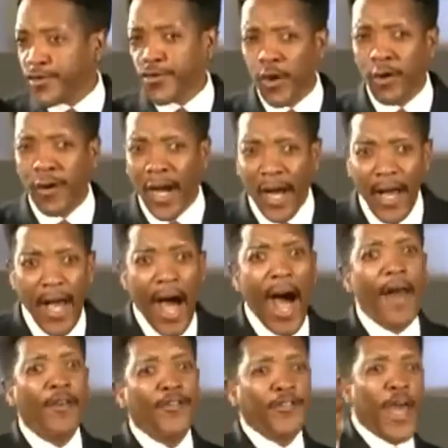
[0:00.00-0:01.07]
Yeshua,
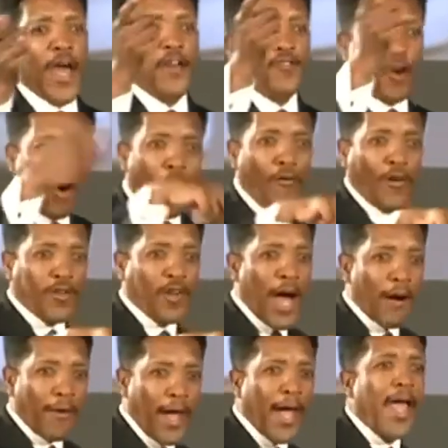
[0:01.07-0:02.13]
I understand Jehovah
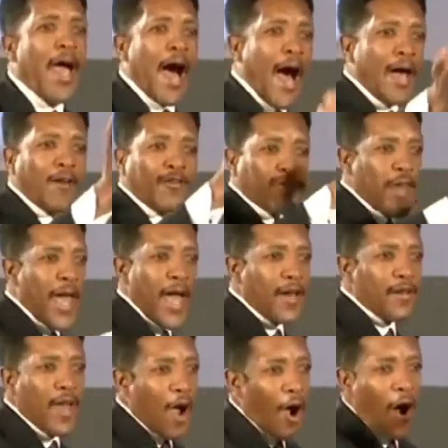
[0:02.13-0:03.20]
Jireh, I
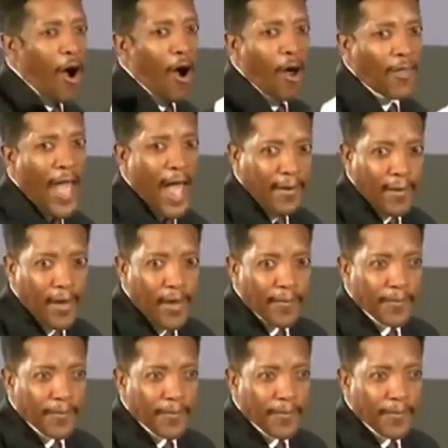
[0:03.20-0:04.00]
understand all that.